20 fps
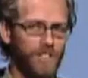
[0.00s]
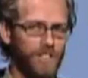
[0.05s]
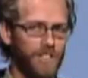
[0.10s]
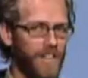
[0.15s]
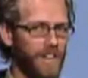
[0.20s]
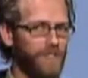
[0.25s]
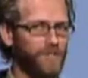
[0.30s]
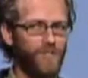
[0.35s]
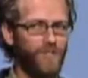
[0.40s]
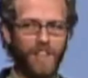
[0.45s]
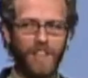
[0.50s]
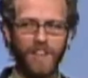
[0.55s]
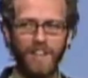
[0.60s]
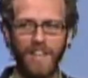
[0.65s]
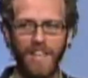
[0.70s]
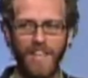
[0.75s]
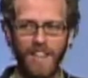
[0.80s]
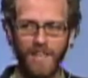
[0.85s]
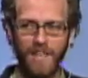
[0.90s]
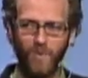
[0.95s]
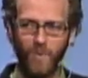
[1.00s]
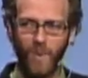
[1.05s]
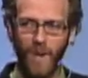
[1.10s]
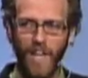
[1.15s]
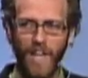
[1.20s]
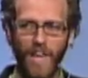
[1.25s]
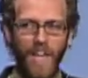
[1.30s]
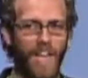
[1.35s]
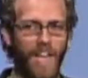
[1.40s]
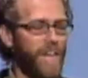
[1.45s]
the slave trade in any
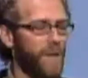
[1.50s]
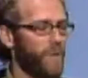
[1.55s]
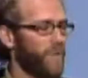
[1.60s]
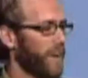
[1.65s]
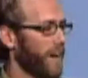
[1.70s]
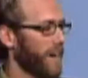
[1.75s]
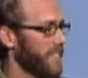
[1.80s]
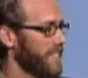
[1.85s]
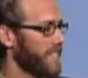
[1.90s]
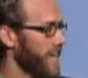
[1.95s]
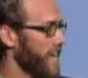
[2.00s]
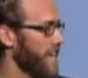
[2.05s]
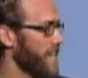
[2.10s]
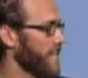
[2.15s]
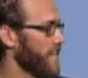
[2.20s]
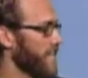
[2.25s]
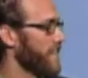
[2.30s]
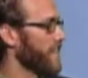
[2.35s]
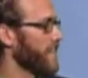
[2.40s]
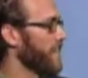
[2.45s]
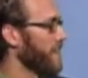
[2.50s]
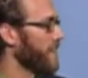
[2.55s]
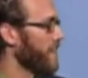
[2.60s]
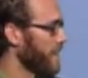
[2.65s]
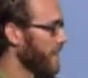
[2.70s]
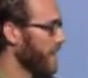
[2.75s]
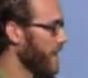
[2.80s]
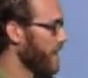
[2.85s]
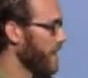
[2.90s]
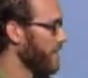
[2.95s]
way when I say that
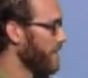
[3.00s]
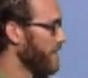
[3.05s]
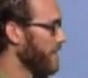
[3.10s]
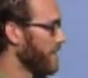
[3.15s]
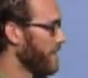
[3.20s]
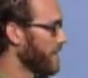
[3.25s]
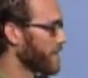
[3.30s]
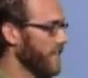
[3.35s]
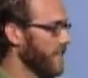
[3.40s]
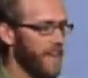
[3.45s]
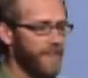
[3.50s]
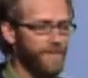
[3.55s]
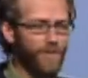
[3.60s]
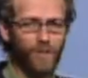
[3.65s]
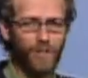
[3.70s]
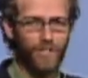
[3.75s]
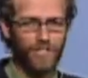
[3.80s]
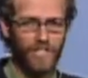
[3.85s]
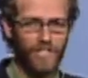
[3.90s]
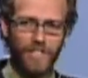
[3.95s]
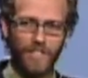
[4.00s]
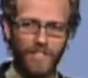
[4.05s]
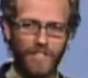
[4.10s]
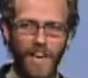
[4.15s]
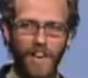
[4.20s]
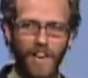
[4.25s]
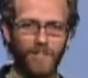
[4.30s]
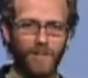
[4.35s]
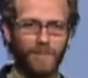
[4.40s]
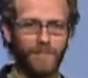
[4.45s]
the slave owners didn't
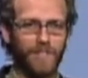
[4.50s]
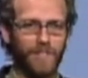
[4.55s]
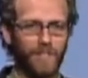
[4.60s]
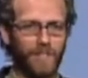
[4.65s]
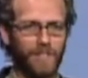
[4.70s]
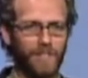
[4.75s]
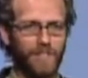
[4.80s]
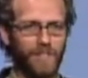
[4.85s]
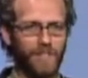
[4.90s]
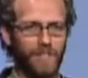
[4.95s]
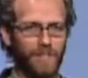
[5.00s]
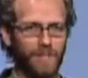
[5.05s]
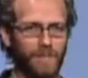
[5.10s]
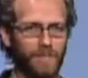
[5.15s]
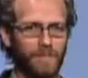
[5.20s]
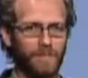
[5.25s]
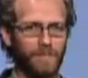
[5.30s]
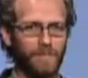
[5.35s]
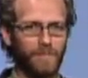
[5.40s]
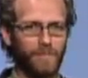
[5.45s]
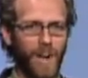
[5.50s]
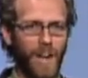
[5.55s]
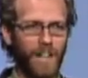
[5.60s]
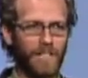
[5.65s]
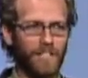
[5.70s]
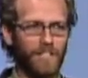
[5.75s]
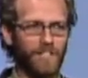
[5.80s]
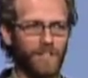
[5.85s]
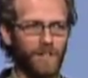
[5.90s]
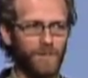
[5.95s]
allow them to
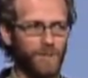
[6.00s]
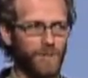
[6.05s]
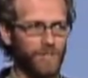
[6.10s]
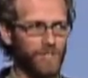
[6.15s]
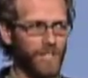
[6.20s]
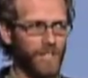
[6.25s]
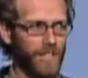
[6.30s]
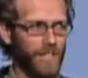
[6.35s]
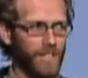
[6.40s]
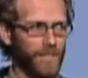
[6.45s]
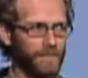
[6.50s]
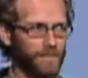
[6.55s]
practice their music.